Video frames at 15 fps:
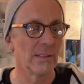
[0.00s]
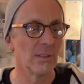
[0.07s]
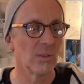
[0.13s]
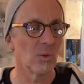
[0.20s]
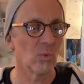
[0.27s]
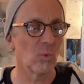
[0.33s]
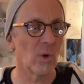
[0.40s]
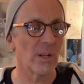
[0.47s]

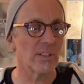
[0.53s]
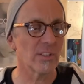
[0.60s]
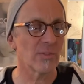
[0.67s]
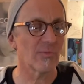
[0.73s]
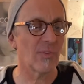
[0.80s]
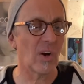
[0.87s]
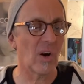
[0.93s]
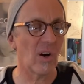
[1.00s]
runs
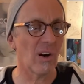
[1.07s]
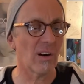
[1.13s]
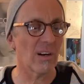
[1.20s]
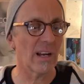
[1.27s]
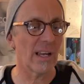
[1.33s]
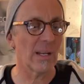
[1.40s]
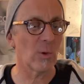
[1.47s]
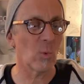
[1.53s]
far
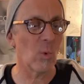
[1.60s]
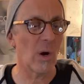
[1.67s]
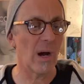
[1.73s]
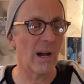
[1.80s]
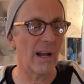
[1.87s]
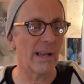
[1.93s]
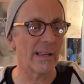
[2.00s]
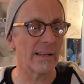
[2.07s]
and
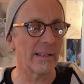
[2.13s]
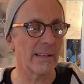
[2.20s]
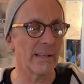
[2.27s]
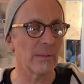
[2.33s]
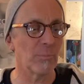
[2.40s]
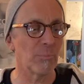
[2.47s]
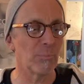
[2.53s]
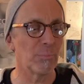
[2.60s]
wide.
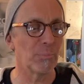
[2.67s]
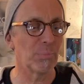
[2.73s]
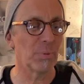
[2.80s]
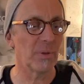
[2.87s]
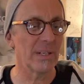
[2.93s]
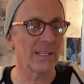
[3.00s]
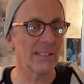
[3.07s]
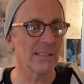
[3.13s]
It
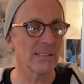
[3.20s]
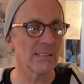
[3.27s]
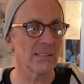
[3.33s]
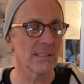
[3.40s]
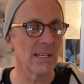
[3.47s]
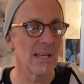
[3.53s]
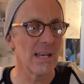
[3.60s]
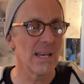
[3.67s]

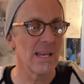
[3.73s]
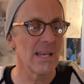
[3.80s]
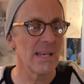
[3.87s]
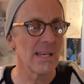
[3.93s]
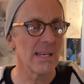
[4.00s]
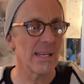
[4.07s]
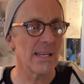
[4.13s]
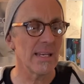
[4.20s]
brings
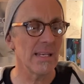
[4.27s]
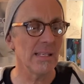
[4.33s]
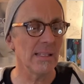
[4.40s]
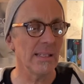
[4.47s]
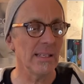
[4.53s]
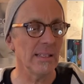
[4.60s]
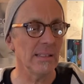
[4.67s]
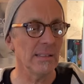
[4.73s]

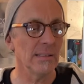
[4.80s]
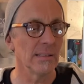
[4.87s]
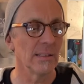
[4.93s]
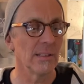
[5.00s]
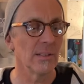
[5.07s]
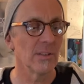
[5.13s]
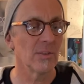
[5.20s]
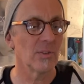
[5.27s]
healing
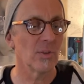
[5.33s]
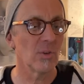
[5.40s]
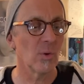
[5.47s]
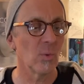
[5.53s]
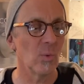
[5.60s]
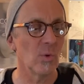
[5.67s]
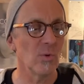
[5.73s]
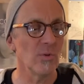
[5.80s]
to the
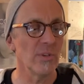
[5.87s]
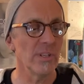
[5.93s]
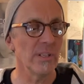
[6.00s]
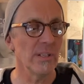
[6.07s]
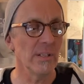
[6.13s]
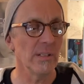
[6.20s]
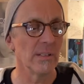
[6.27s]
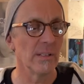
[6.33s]

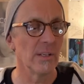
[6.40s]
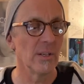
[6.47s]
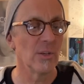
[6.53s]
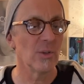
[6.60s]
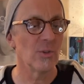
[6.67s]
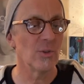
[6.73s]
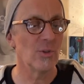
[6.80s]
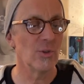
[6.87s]
wounded,
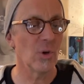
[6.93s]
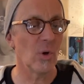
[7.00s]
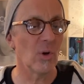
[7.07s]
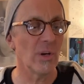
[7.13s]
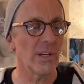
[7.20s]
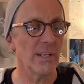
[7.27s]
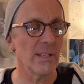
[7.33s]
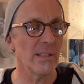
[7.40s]

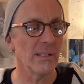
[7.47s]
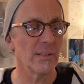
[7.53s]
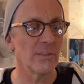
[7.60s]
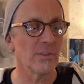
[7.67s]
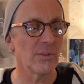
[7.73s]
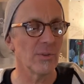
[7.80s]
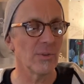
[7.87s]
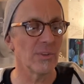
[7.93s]
joy
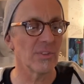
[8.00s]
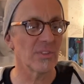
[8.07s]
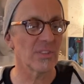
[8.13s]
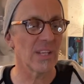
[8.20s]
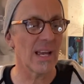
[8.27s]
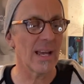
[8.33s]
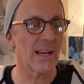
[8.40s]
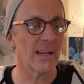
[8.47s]
to the
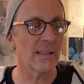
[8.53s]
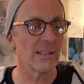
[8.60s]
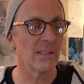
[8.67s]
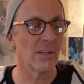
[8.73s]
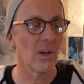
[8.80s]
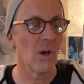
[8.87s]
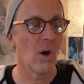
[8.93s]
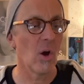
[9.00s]
sad,
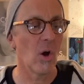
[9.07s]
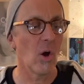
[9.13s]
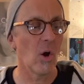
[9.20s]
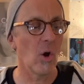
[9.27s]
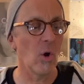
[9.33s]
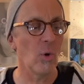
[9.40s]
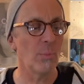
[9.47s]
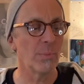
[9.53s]

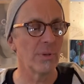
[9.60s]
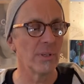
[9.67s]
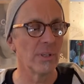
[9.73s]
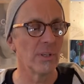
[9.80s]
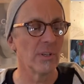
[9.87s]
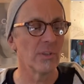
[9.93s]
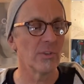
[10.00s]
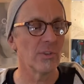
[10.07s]
hope
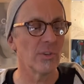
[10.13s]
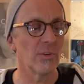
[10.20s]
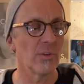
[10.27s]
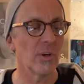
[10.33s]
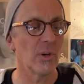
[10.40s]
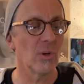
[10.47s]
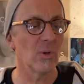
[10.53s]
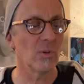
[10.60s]
to
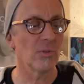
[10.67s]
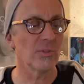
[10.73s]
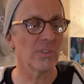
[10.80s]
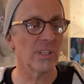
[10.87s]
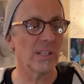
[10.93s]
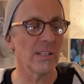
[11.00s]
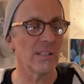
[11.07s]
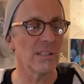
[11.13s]
those
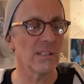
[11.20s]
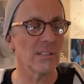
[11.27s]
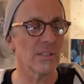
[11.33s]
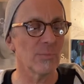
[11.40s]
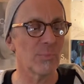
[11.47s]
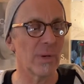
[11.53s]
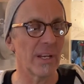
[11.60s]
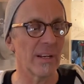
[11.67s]
in
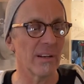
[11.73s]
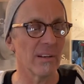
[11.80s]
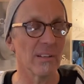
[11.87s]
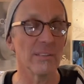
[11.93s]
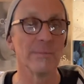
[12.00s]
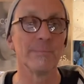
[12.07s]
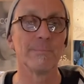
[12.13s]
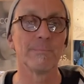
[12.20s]
despair.
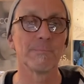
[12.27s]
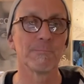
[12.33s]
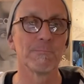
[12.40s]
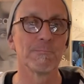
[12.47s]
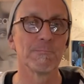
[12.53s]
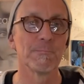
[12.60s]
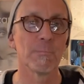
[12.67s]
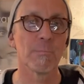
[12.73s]

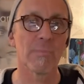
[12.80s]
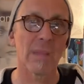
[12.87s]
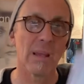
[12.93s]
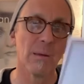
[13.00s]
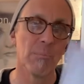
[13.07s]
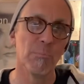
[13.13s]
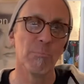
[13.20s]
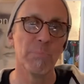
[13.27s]

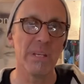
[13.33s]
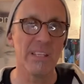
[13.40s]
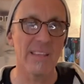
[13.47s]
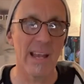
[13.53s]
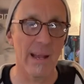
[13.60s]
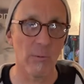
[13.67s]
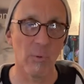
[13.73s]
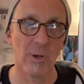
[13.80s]
Be
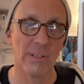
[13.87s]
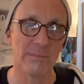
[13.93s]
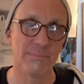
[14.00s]
that one.